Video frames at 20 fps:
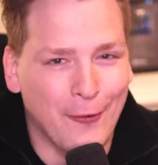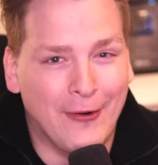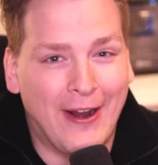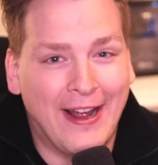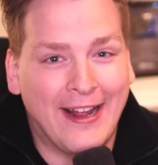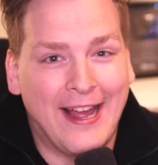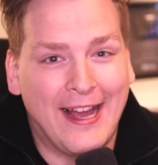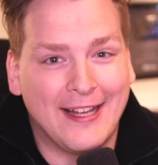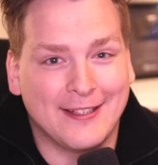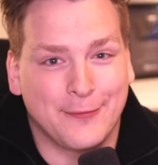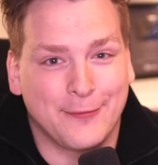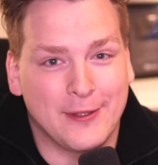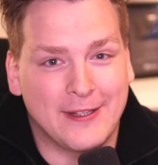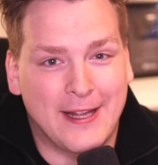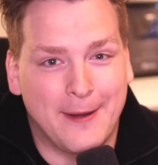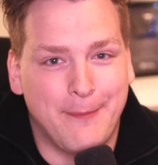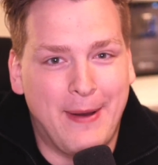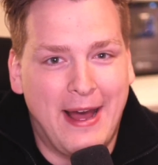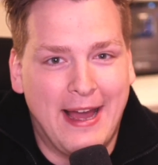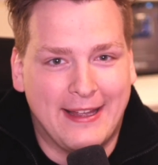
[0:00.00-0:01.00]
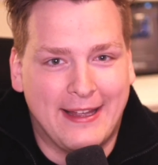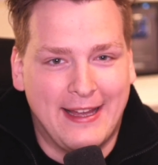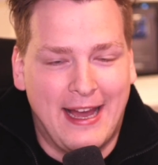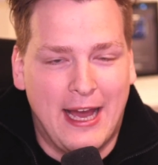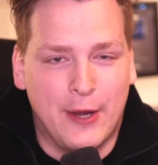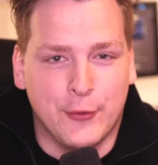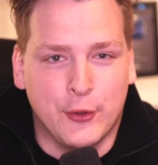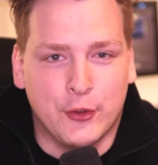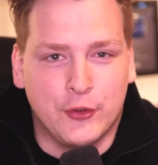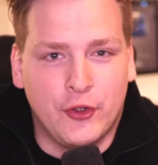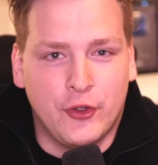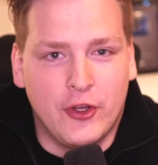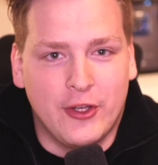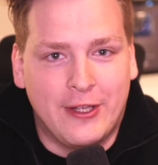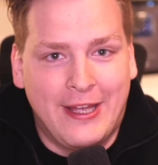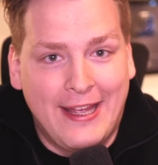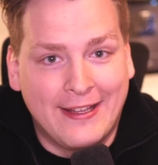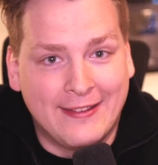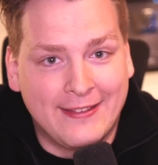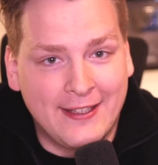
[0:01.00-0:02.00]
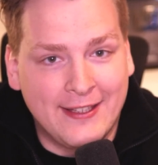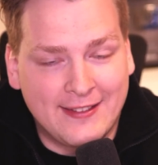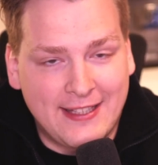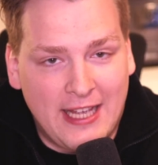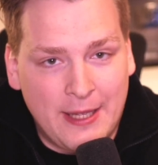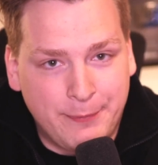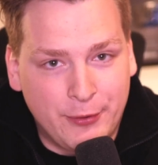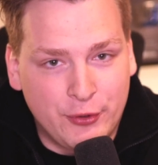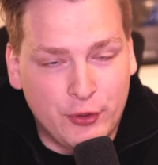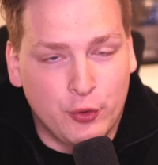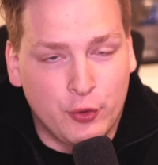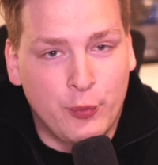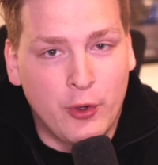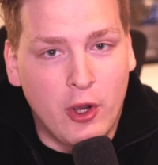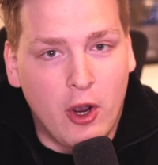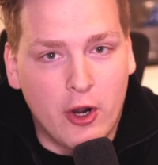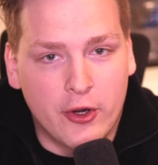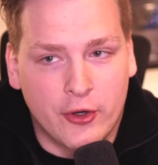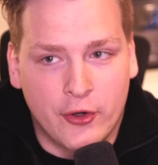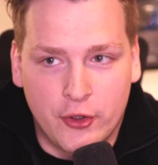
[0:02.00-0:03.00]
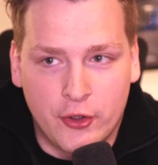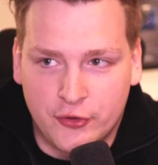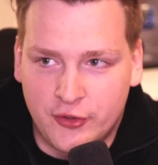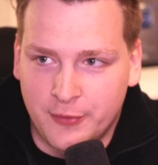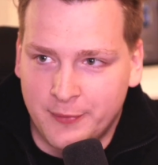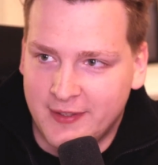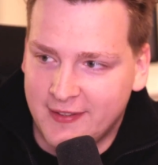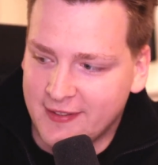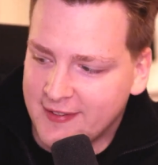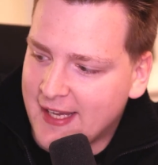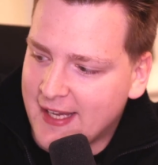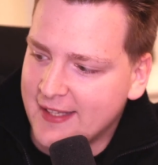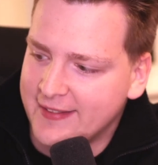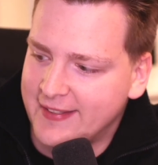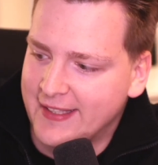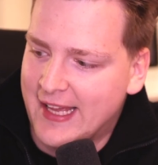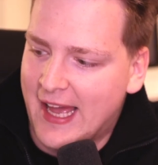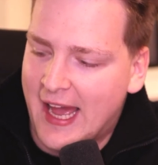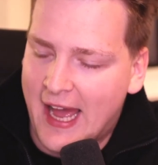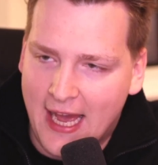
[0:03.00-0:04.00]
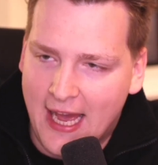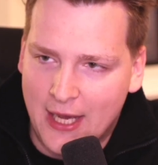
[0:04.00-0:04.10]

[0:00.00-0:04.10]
Alright guys, welcome back. How are you doing? In this episode we are going to be discussing